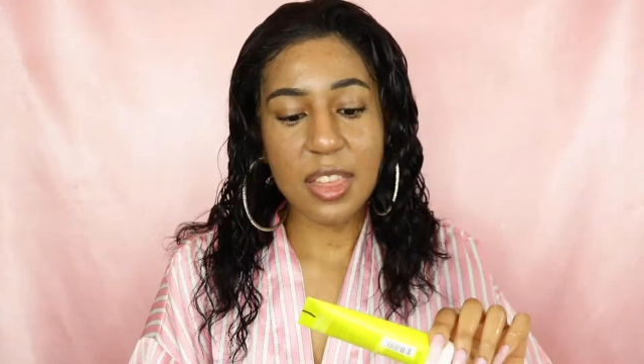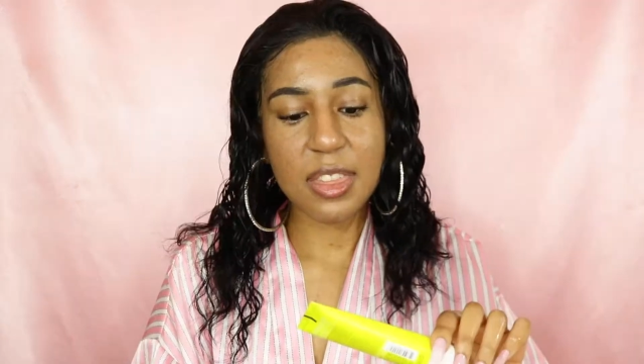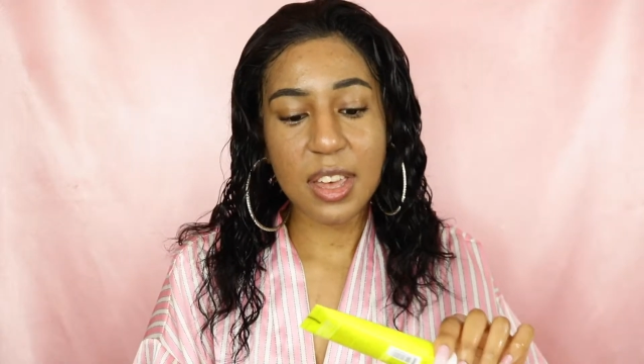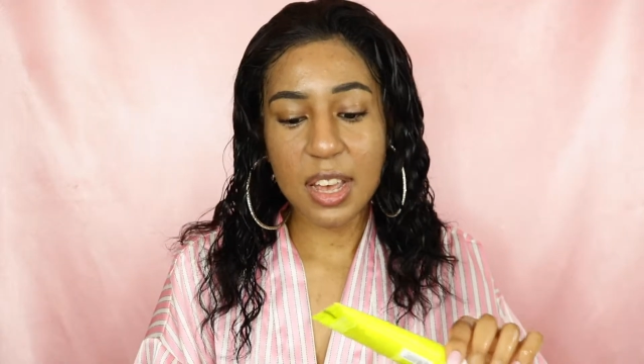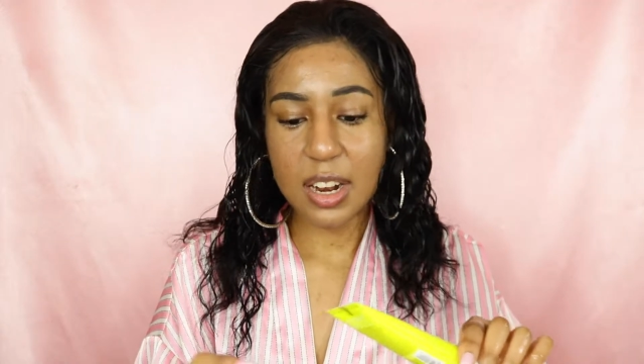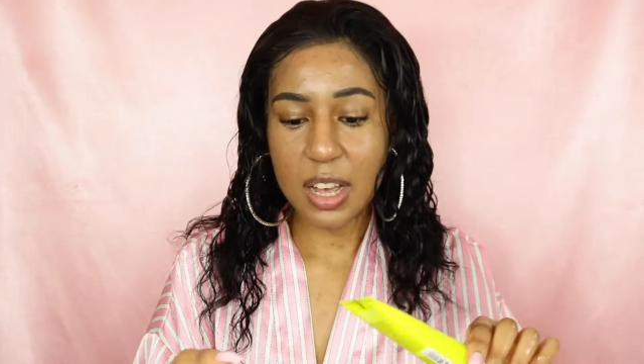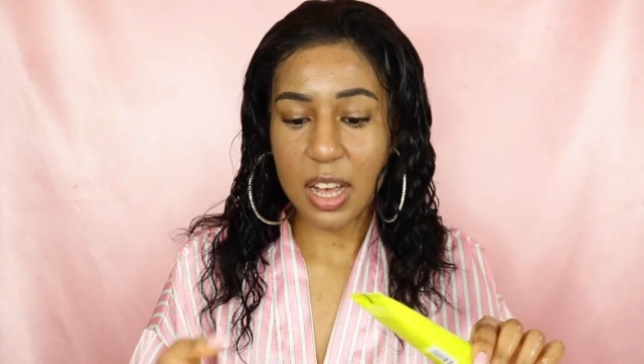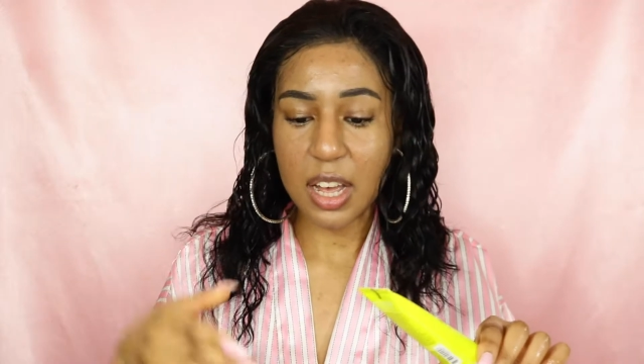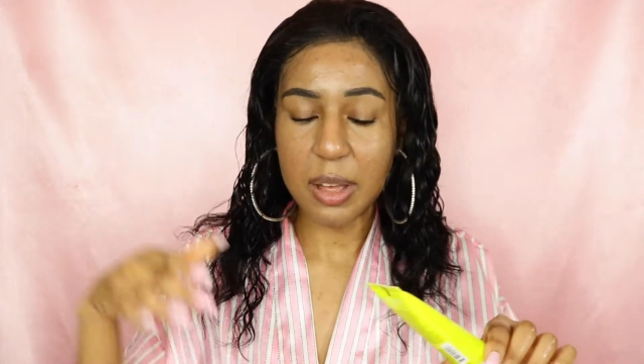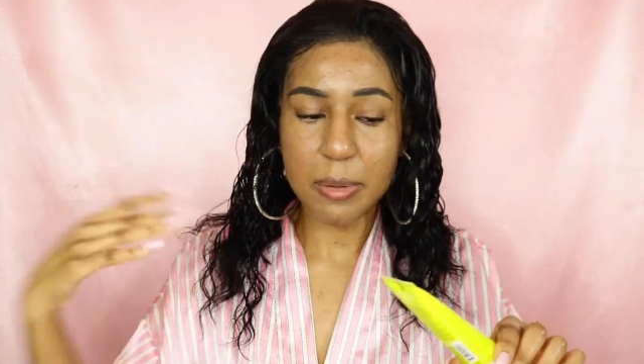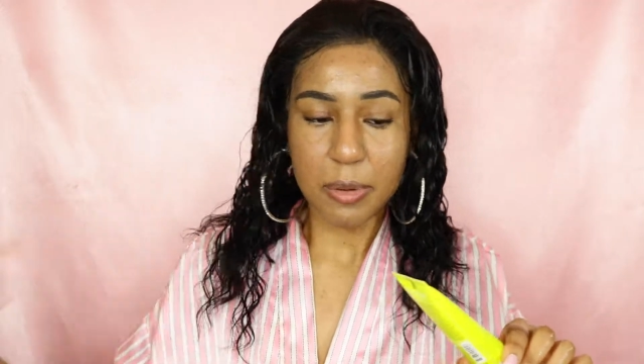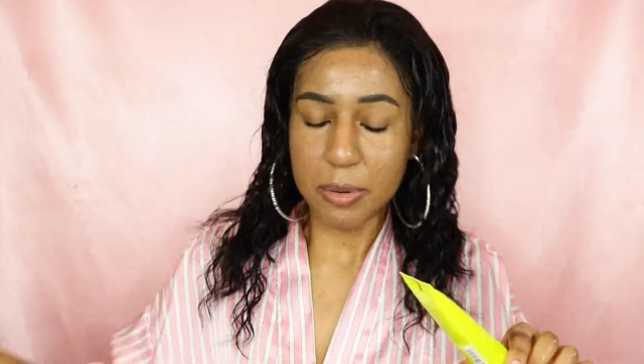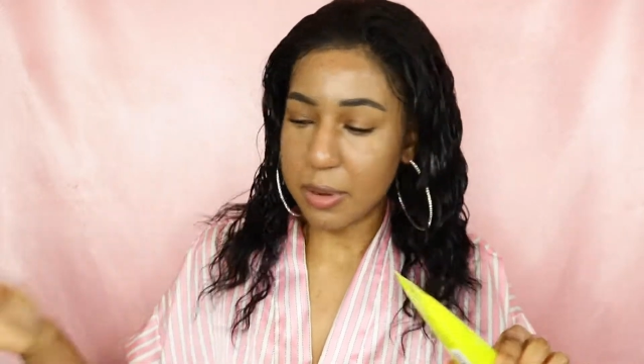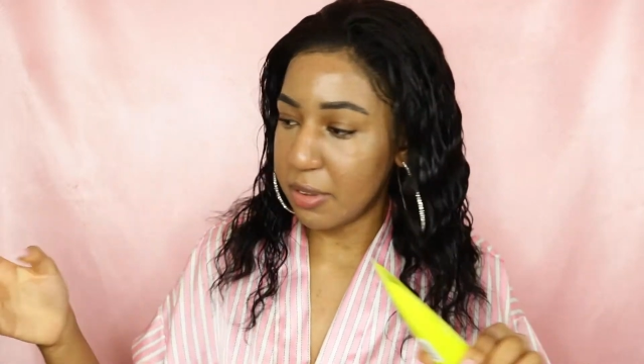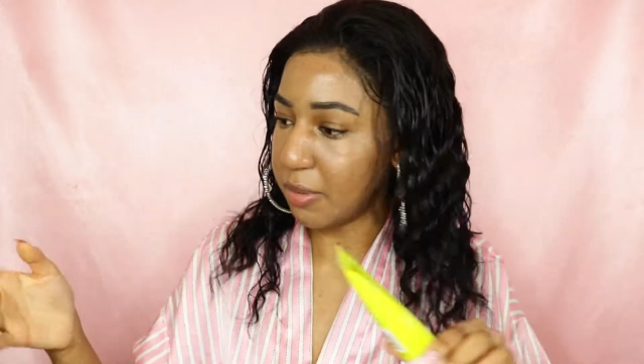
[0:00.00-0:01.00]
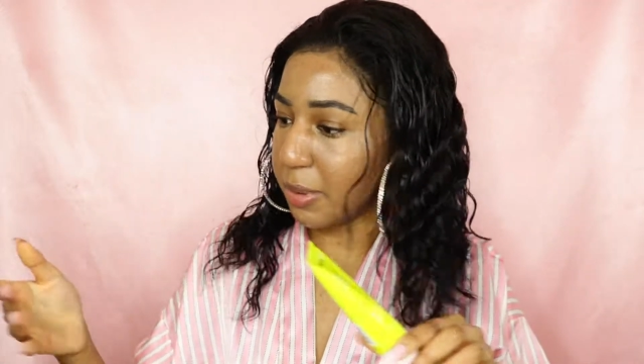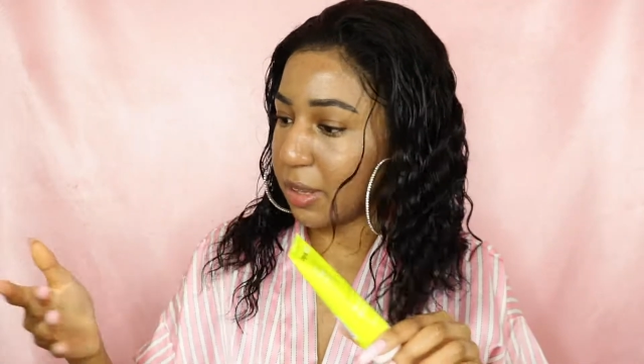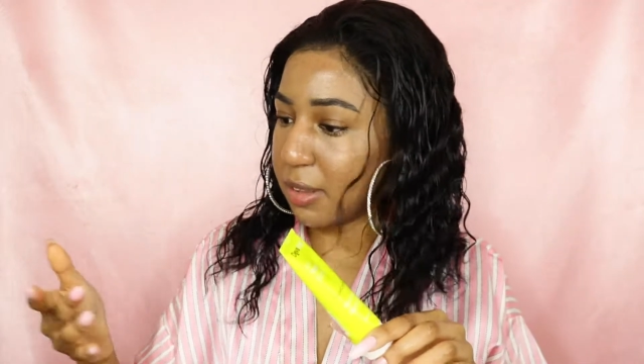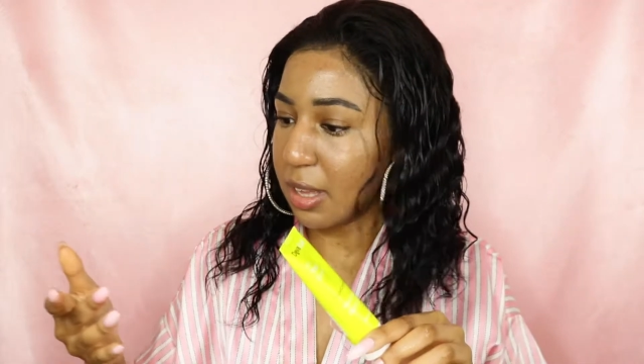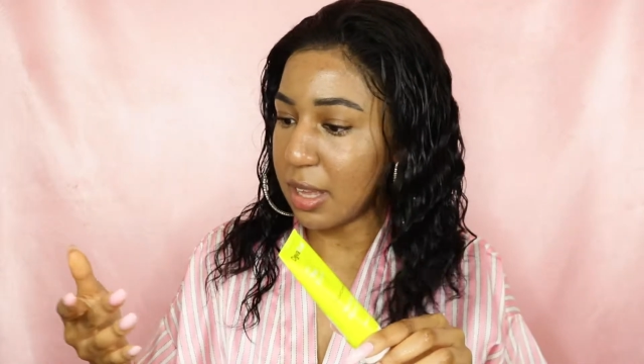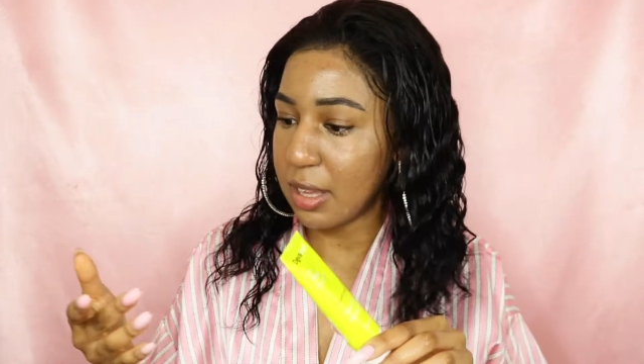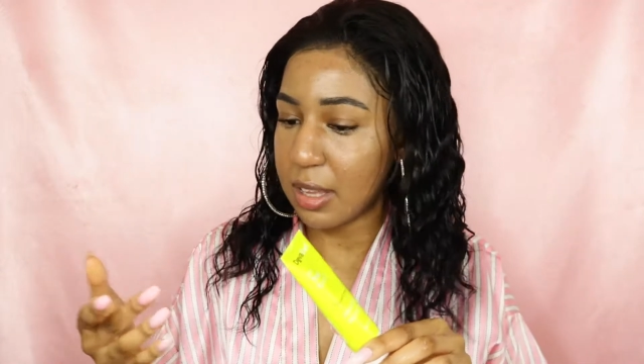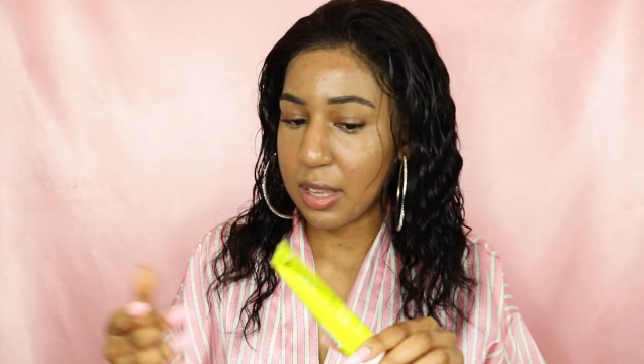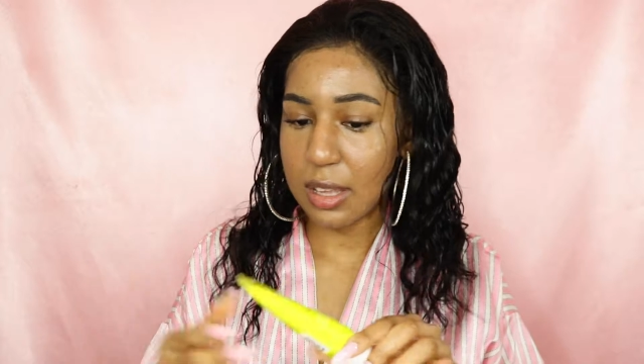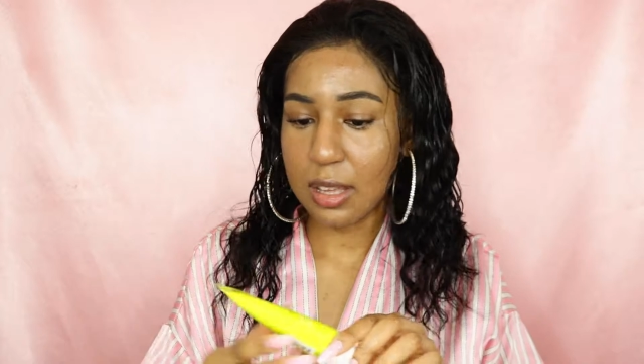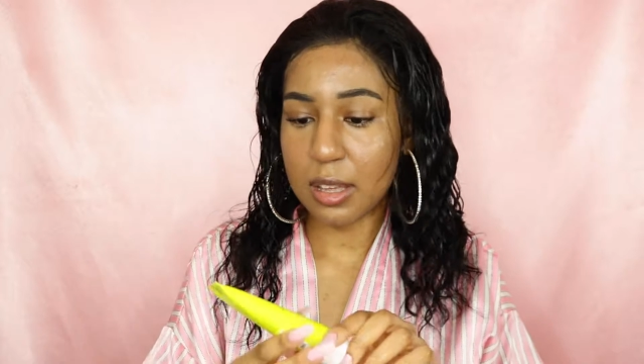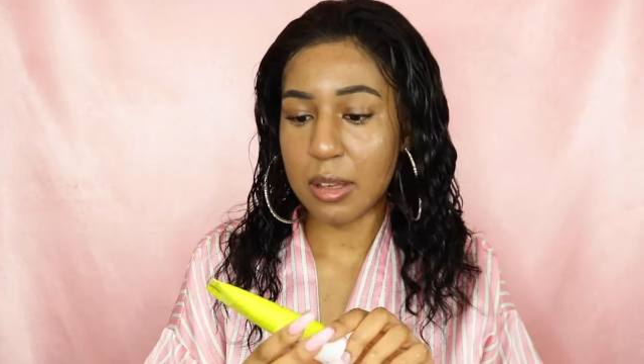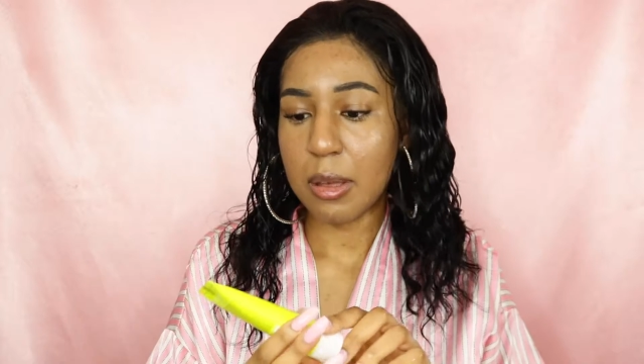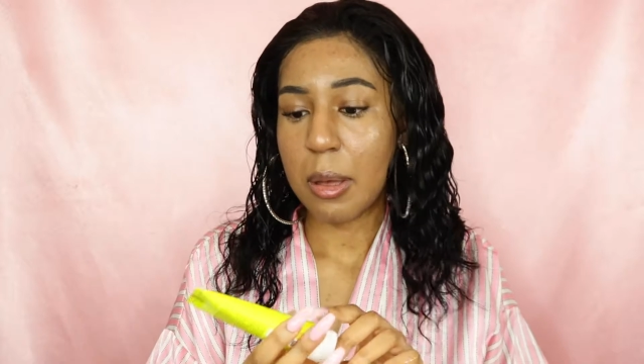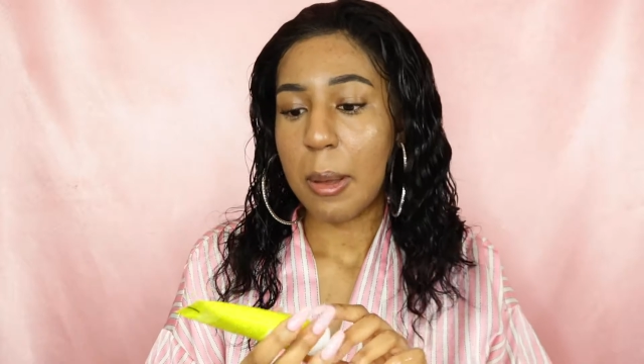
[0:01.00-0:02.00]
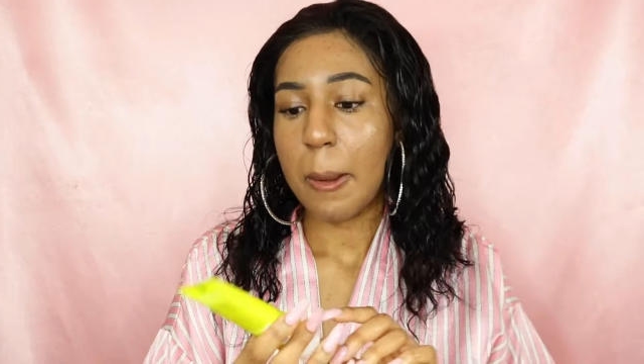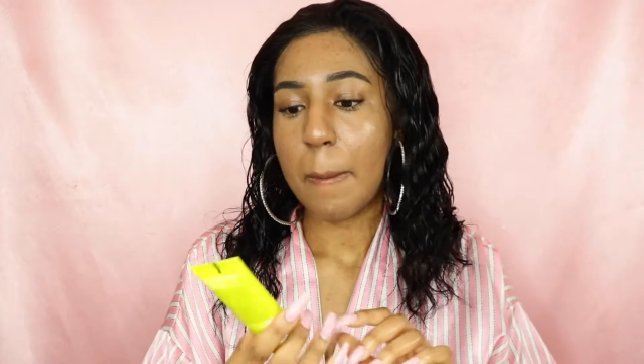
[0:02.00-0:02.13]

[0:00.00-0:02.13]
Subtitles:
And then I'm going to be taking